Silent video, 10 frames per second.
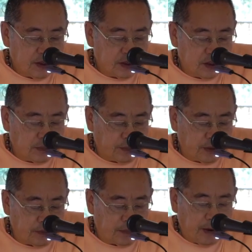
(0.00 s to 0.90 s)

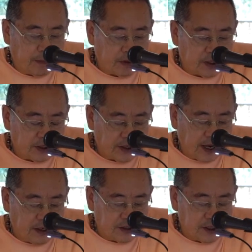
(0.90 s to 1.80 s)
supreme
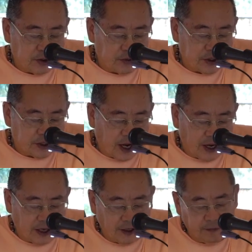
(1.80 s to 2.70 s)
personalities
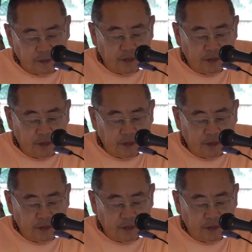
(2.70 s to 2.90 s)
reside.